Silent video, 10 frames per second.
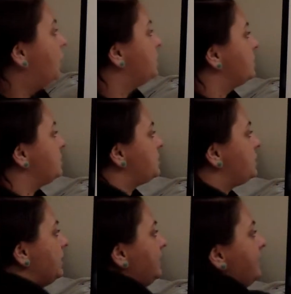So
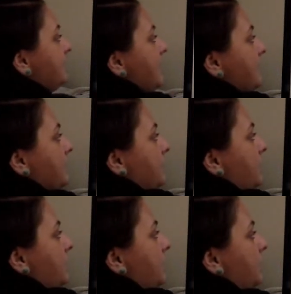start at the
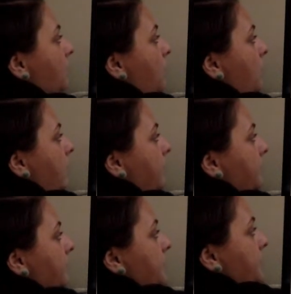decimal, 1,
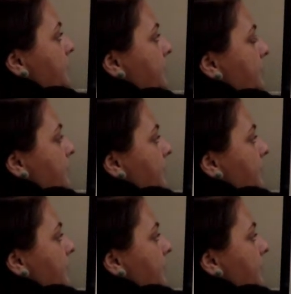2.